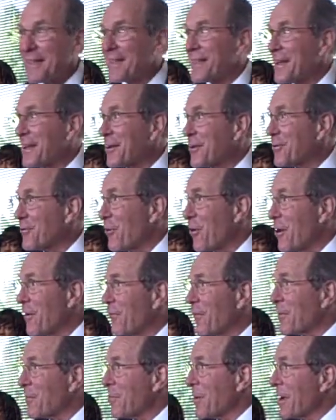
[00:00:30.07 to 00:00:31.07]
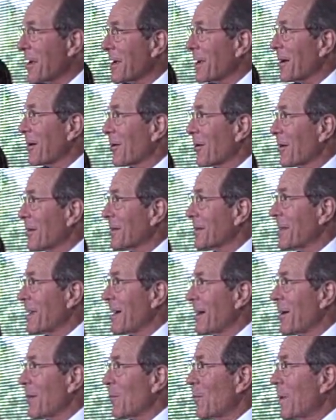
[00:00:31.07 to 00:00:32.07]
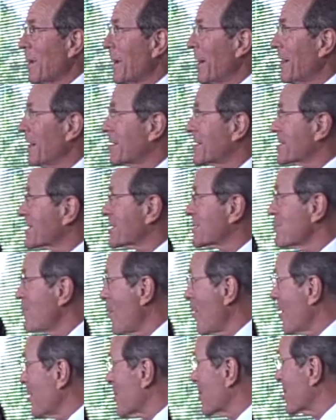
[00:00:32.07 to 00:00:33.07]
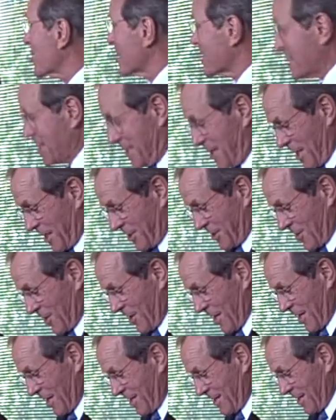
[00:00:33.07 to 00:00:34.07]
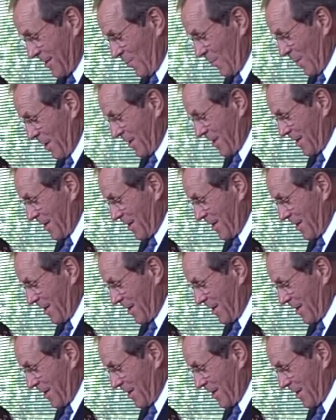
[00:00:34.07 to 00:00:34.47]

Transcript: Thank you all for being here, and we got smarter because yesterday I did one